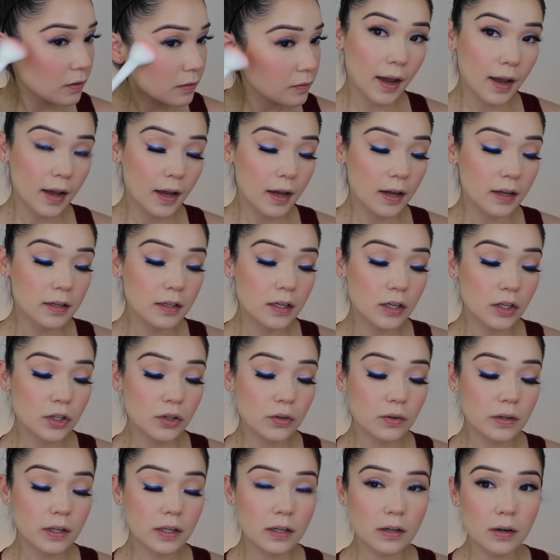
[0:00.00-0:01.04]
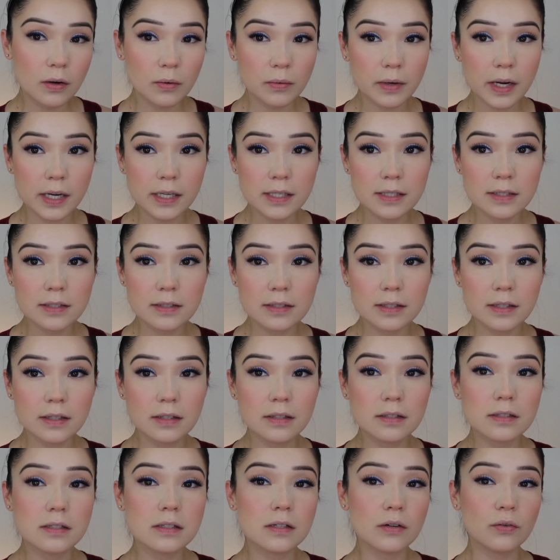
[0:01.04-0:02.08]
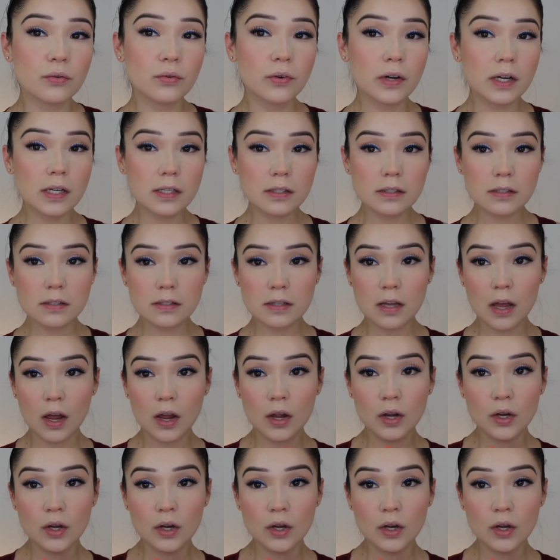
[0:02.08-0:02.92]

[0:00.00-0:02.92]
and you can already see the difference.